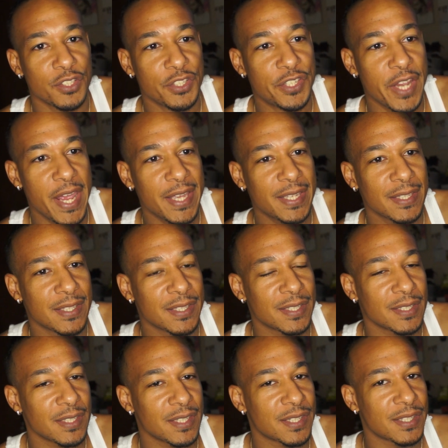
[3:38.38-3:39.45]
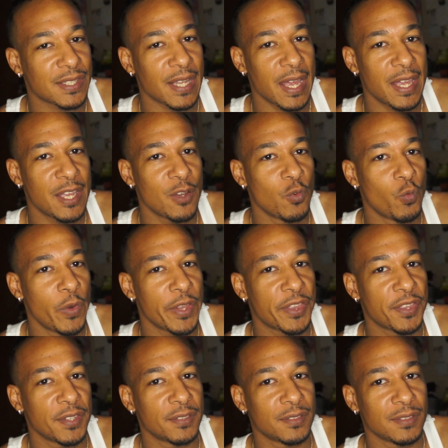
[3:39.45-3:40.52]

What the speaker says: Jake is staying with,